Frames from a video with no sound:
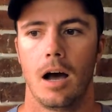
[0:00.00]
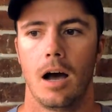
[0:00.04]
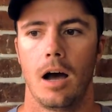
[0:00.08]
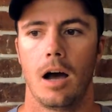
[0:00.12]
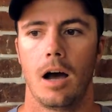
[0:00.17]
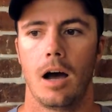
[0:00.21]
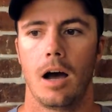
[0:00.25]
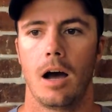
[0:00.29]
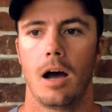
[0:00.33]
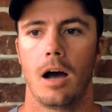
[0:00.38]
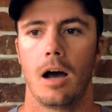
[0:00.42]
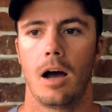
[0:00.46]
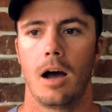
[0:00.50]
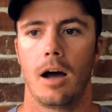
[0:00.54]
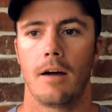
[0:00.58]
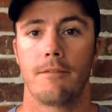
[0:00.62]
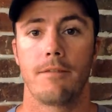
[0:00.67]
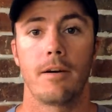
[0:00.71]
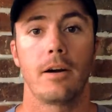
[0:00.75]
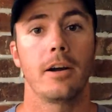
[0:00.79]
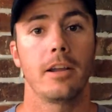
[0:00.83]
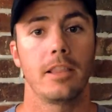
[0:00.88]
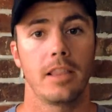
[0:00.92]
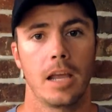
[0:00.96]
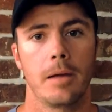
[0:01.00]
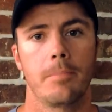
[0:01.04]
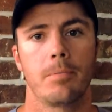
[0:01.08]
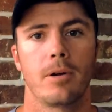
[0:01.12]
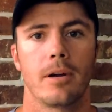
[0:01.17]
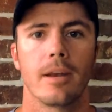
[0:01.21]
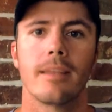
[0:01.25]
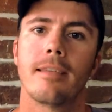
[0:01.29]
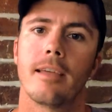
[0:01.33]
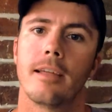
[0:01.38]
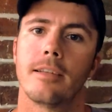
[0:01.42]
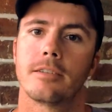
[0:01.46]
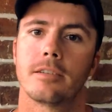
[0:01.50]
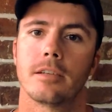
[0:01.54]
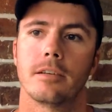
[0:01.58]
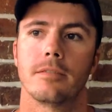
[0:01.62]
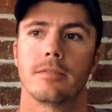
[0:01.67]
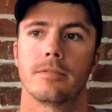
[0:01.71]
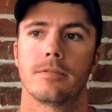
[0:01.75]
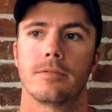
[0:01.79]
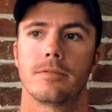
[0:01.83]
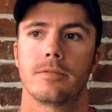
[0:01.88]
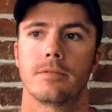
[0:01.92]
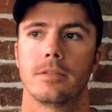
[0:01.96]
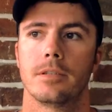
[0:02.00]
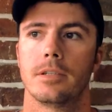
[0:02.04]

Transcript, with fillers: uh, are very labor intensive.